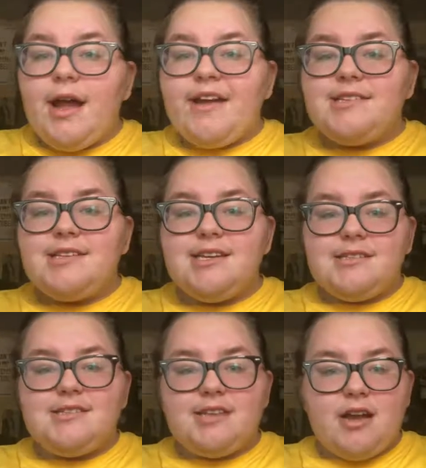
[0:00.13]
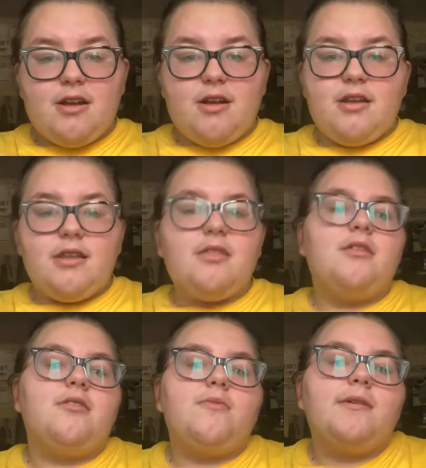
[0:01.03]
guys, it's Sarah, and
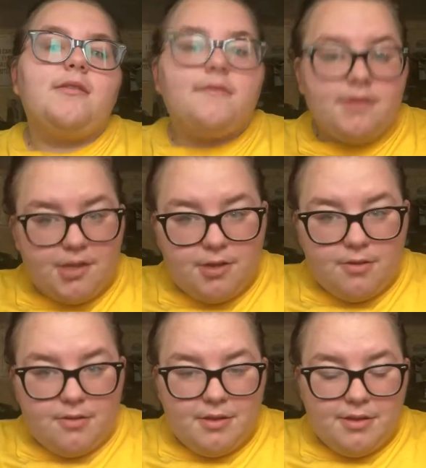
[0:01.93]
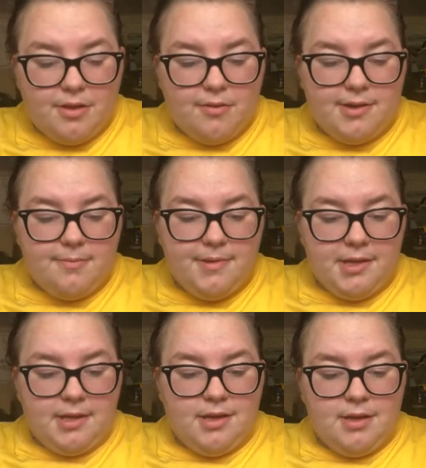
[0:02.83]
this week's video is going to
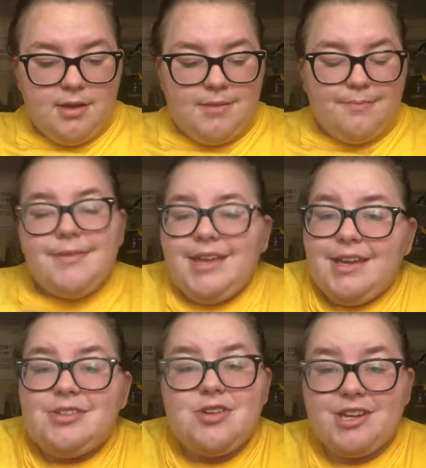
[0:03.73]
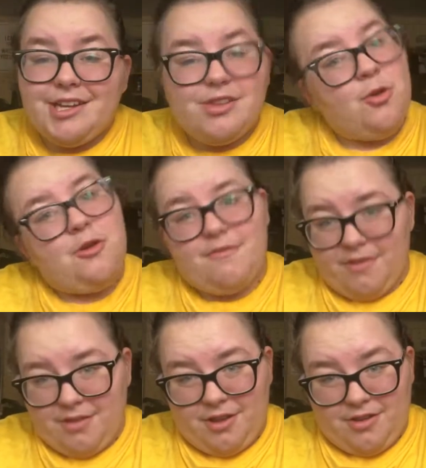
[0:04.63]
be me turning into a
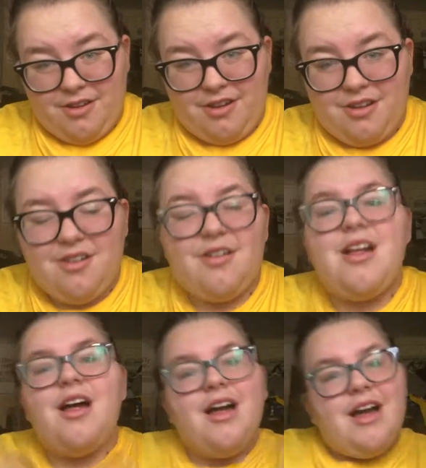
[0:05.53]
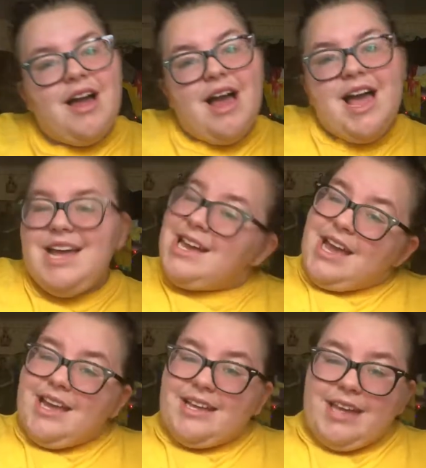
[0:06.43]
Vsco girl.
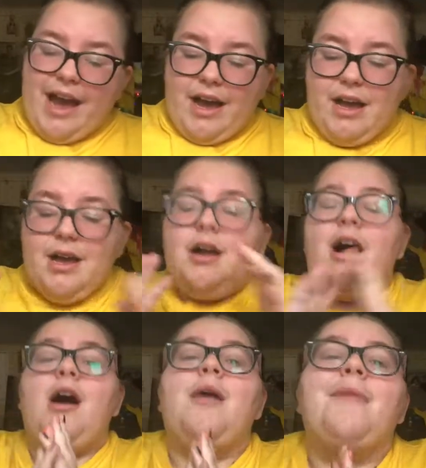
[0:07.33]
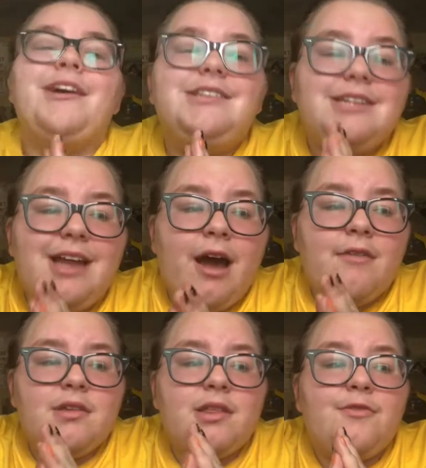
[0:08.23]
Yeah. I did have
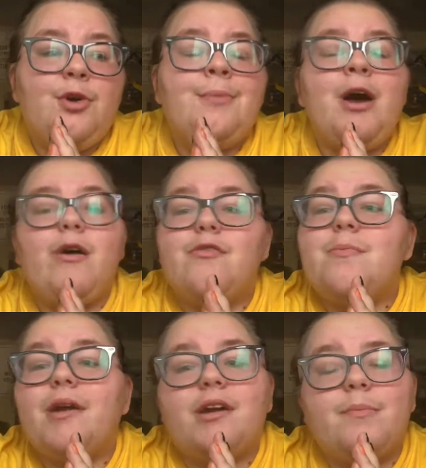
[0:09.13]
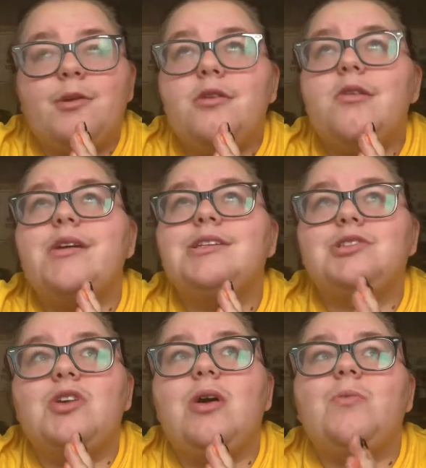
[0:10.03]
this filmed, however, my computer is
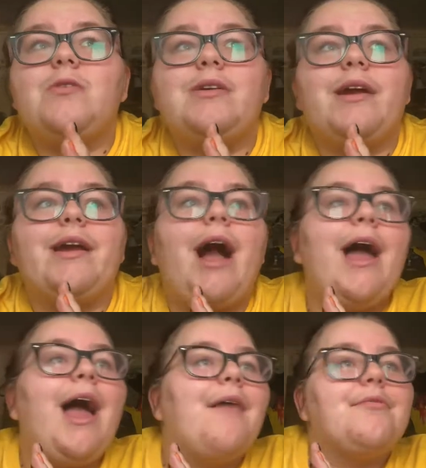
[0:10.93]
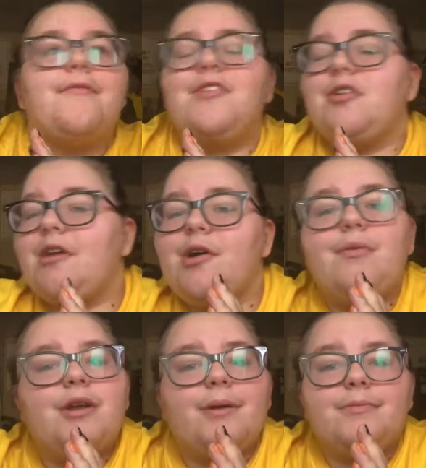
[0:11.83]
not working. I have to figure out what I